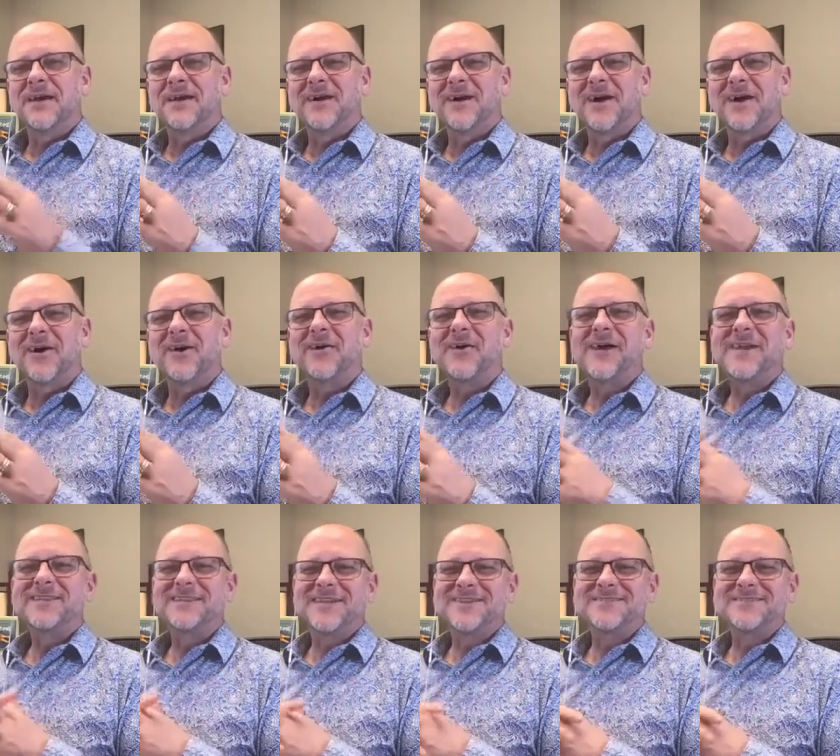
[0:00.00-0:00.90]
All right,
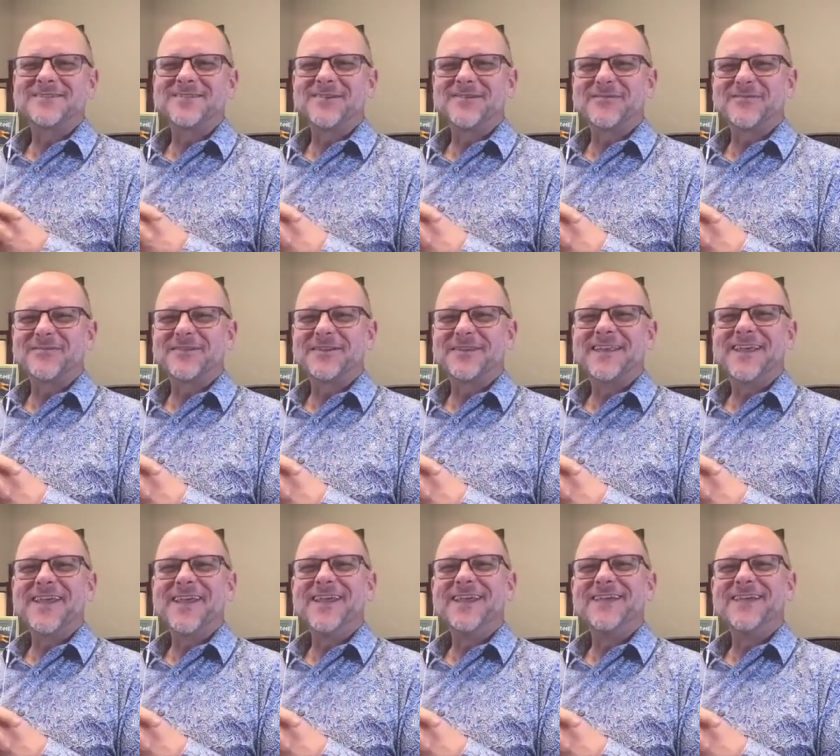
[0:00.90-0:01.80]
that's enough for
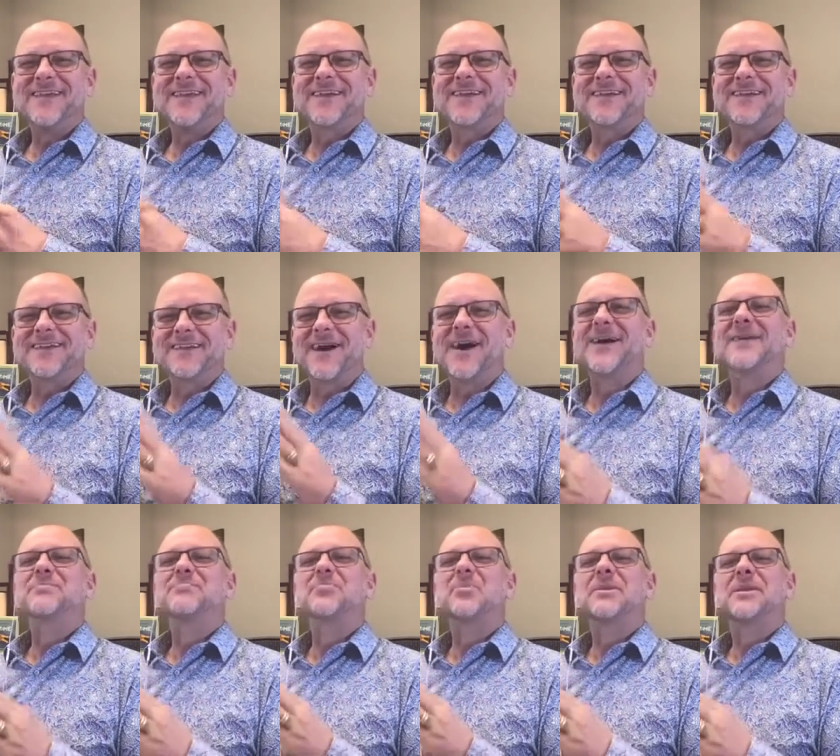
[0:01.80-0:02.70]
today.
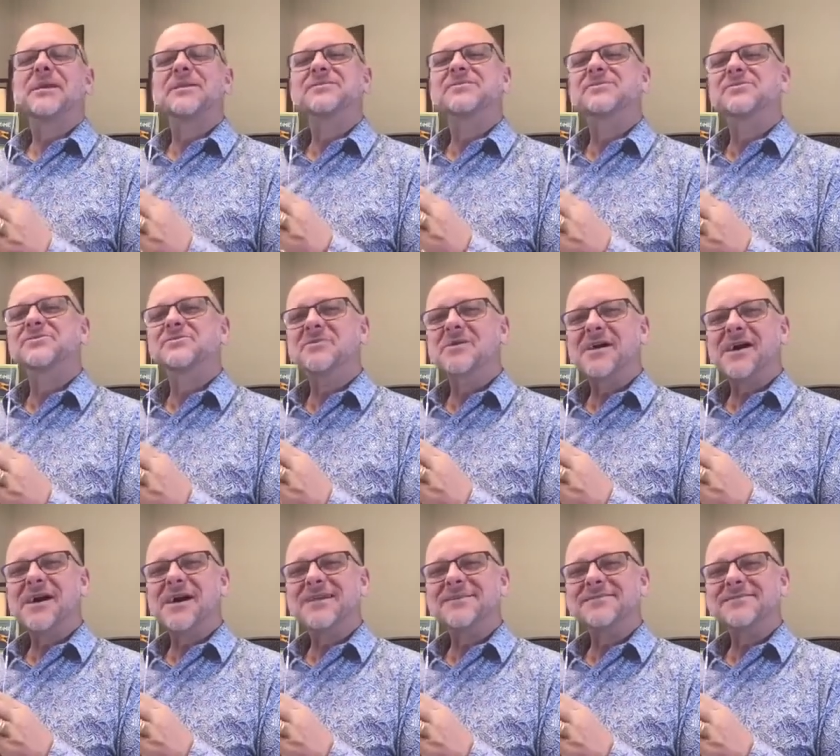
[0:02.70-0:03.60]
God bless you
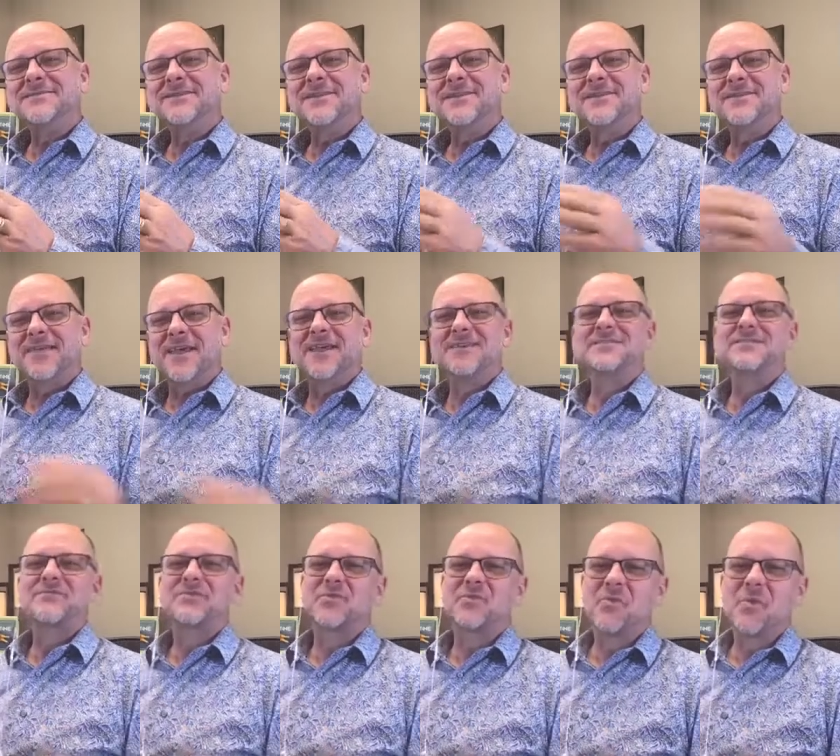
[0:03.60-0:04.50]
guys. Thanks
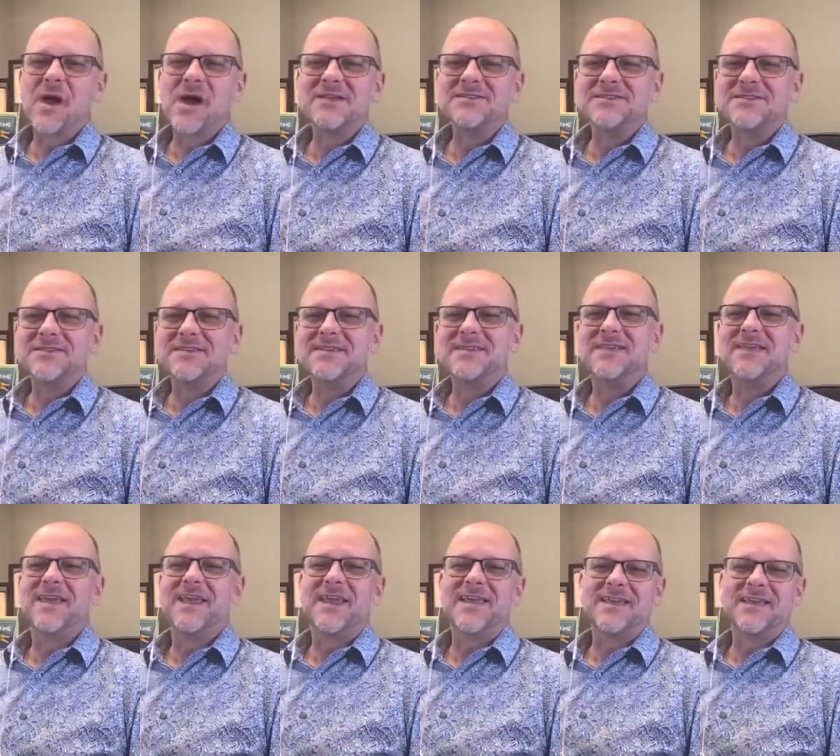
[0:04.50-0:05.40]
for watching,
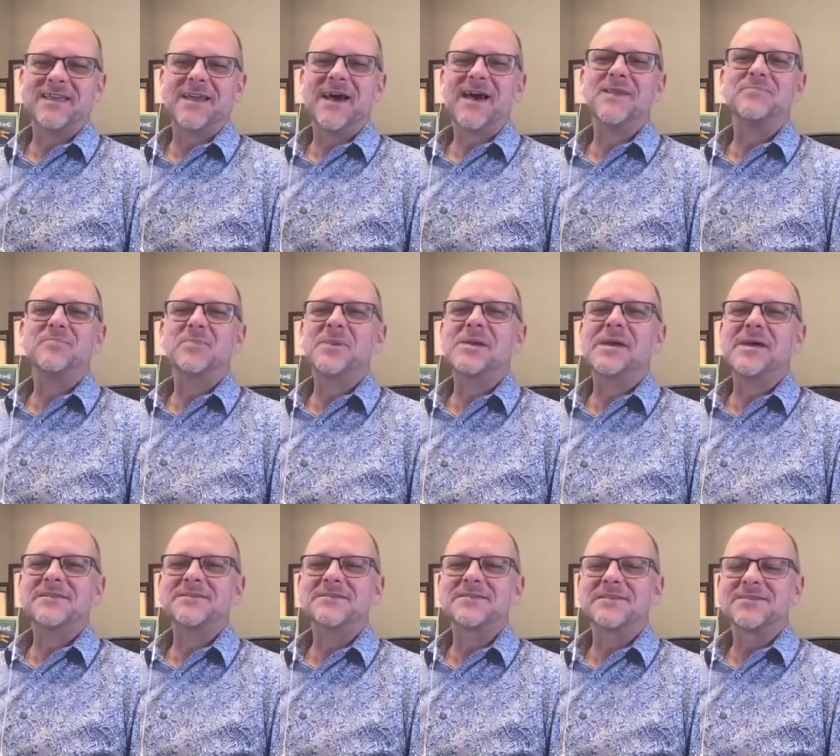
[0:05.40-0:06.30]
and God
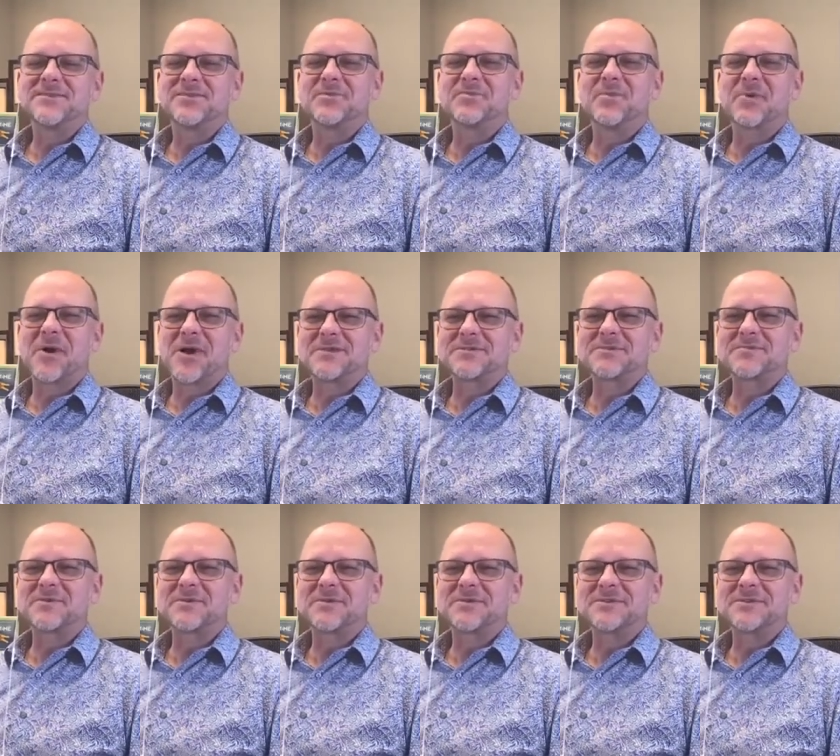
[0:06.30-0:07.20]
bless your
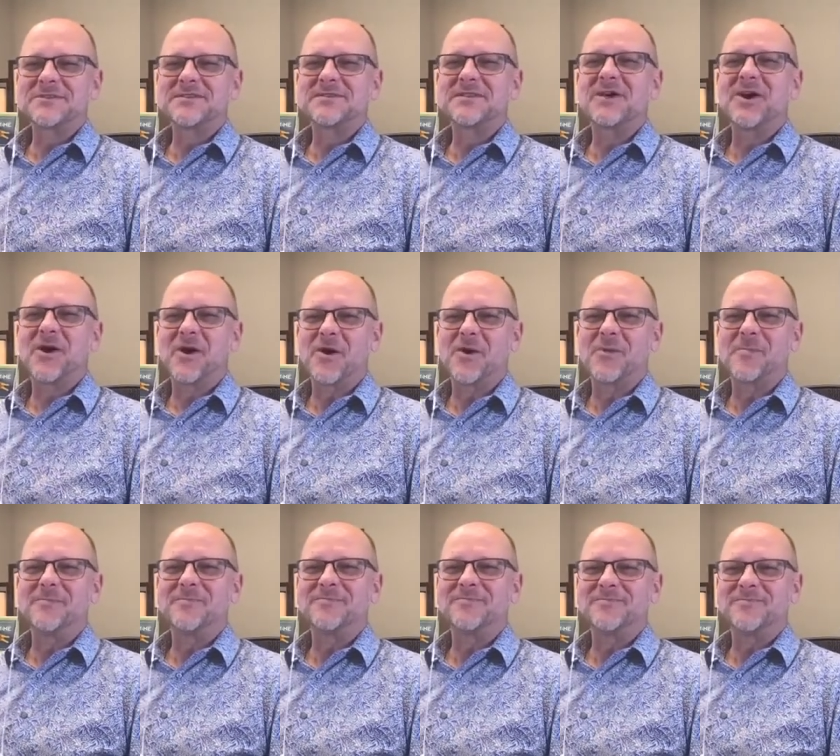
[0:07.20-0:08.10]
prosperous home.
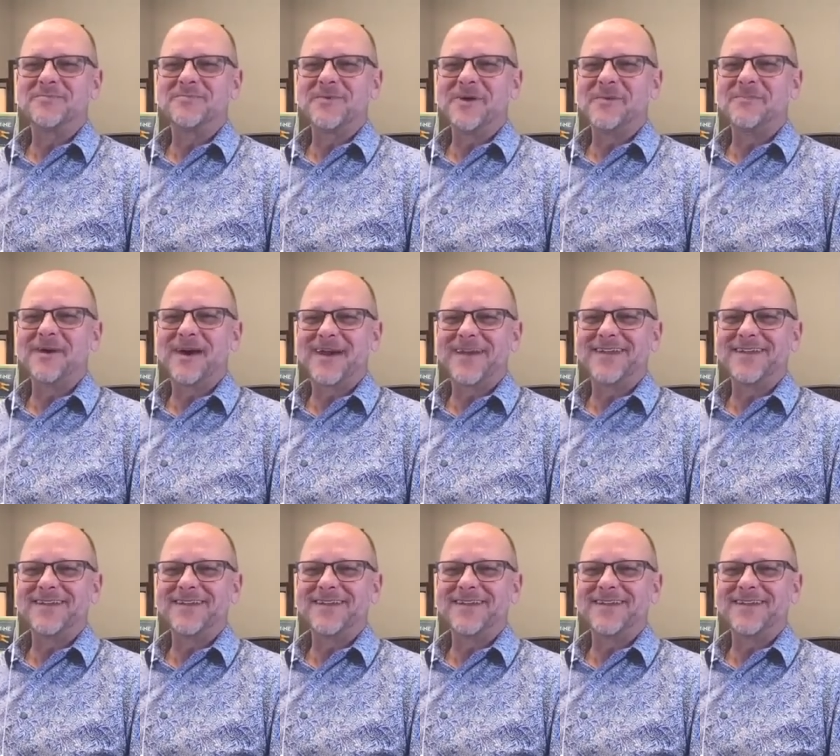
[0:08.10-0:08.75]
Bye-bye.